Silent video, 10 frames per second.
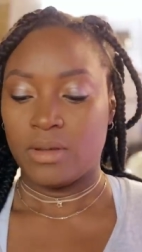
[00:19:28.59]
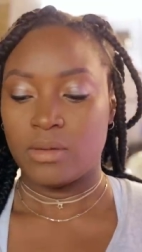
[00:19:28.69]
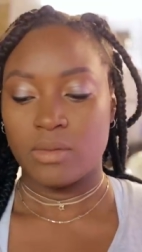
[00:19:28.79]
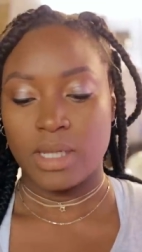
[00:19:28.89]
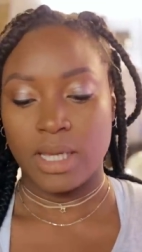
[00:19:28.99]

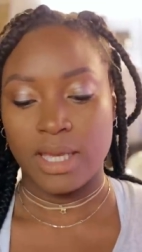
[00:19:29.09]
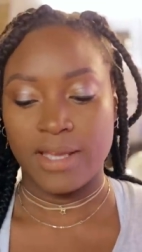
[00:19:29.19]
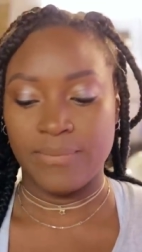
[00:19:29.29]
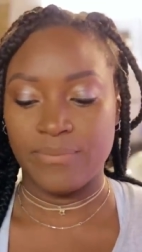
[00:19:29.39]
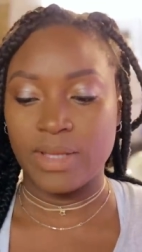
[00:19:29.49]

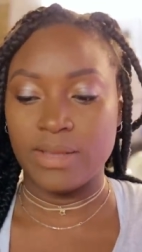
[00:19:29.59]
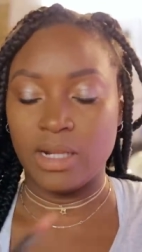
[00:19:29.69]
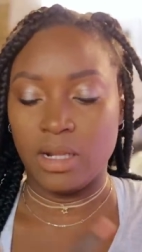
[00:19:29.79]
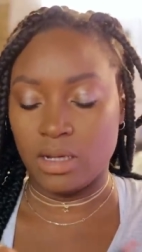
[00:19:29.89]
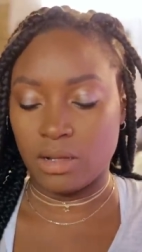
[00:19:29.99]
Okay, and then
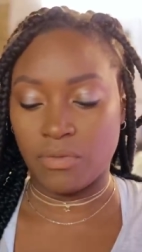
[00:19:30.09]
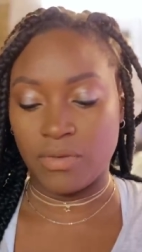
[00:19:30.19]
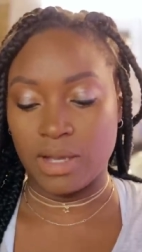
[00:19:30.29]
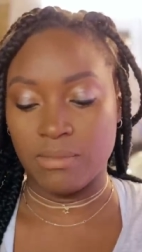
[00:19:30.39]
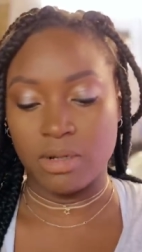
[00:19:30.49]
the last
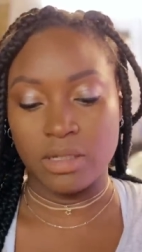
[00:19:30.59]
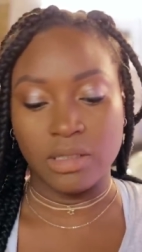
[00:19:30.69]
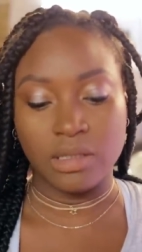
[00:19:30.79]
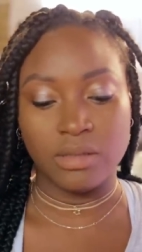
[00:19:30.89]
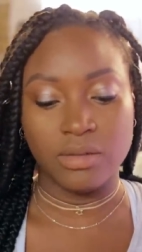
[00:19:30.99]
thing I'm gonna
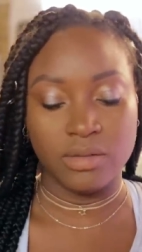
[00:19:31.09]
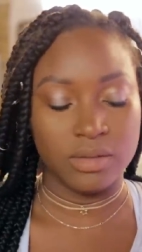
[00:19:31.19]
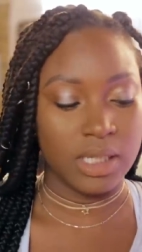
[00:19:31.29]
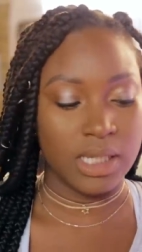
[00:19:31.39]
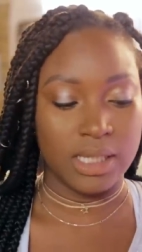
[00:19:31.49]

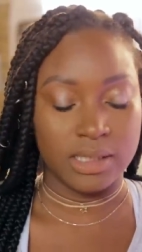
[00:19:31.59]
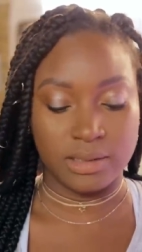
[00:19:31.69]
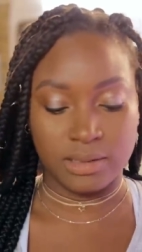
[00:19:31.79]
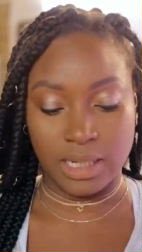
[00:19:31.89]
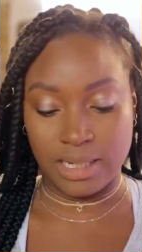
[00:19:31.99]
use
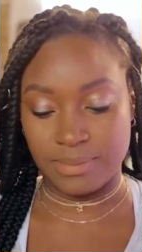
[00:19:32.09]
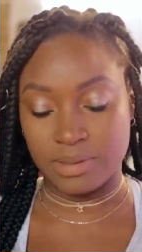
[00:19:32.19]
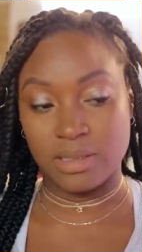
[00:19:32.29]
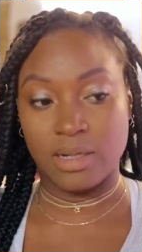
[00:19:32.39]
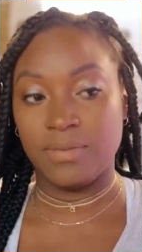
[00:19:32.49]
is the lip
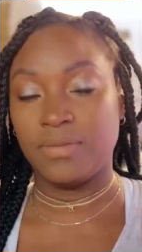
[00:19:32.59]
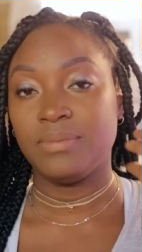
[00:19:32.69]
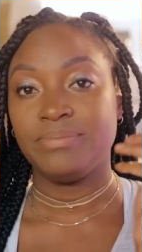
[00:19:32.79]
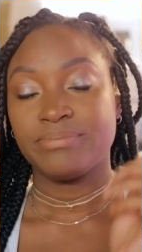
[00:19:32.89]
stuff.